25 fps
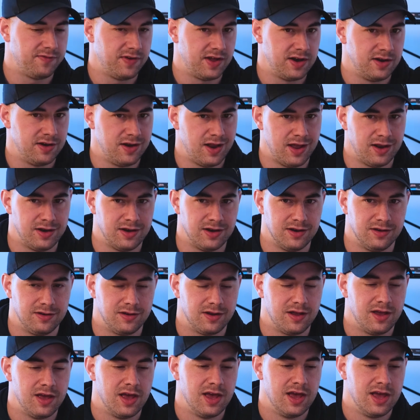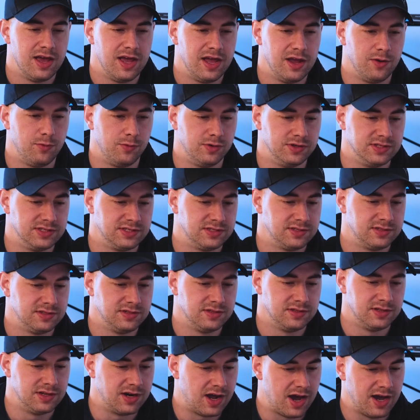And it was
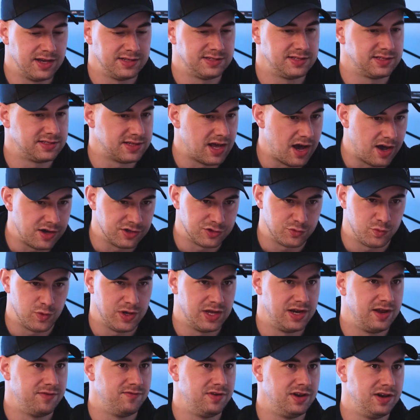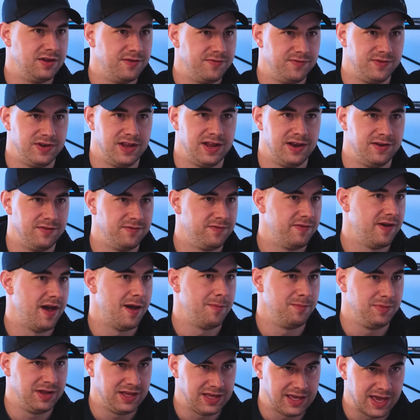the nicest house we had ever lived in.
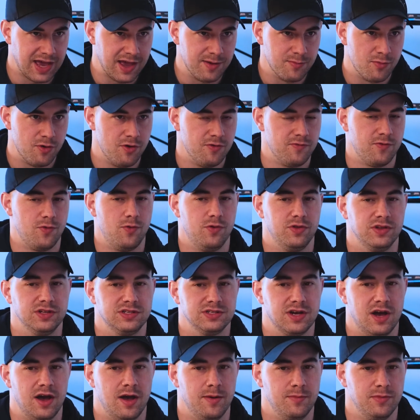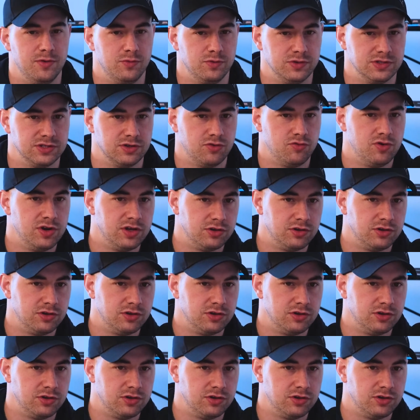Family came over all the time. It was a real